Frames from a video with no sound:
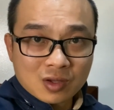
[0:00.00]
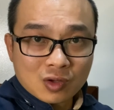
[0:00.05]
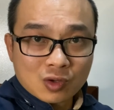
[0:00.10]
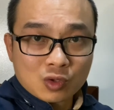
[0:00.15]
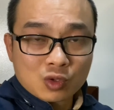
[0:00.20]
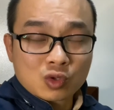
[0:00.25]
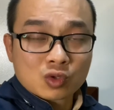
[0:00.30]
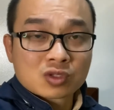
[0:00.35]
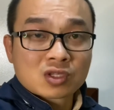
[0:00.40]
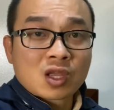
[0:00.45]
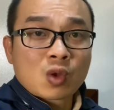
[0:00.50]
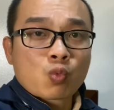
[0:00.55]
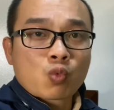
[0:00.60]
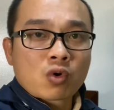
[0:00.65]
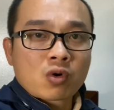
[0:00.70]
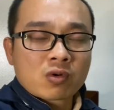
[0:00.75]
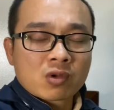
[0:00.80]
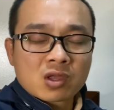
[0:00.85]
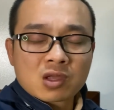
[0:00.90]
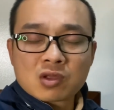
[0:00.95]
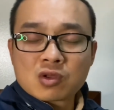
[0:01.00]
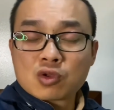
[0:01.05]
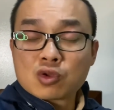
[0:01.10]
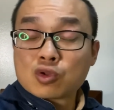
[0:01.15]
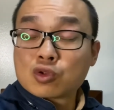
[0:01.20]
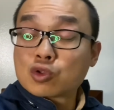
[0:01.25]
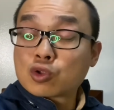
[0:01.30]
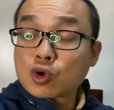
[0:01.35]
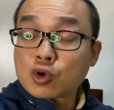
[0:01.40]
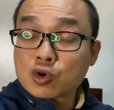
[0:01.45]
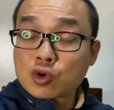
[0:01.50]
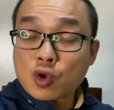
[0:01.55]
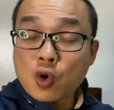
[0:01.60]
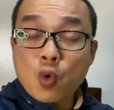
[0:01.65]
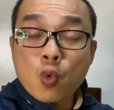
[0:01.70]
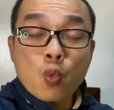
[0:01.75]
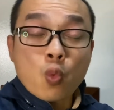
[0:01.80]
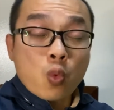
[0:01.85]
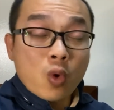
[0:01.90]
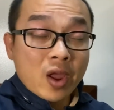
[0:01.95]
because that worry, you don't know
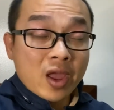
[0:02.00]
where